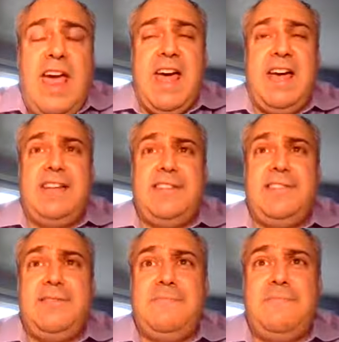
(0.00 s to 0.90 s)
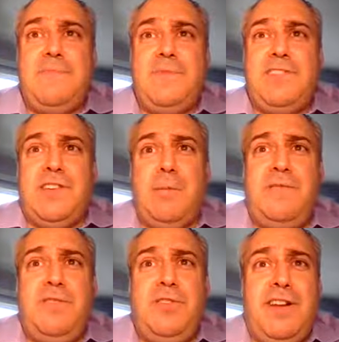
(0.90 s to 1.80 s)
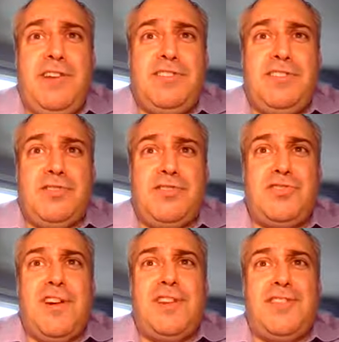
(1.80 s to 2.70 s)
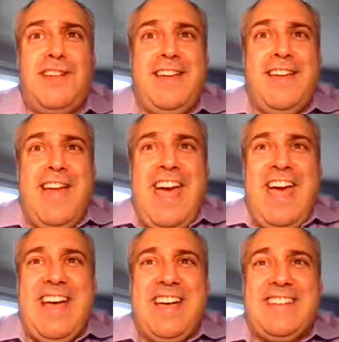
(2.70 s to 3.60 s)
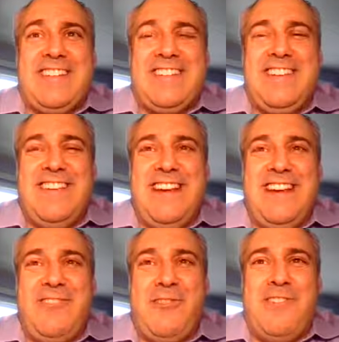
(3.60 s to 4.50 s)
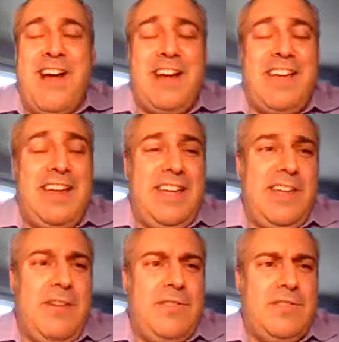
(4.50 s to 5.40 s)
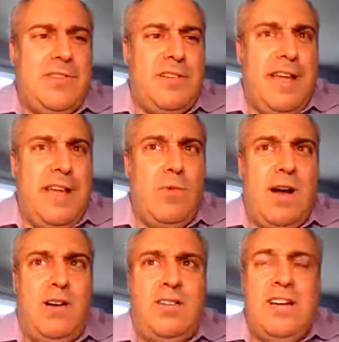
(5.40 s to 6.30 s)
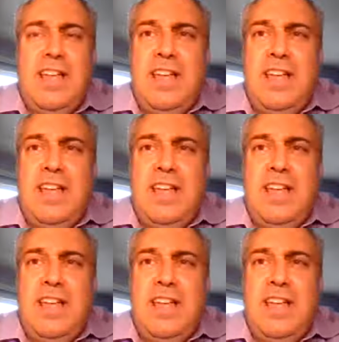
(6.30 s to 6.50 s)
And some of you that are still struggling and or not getting interviews are like, well,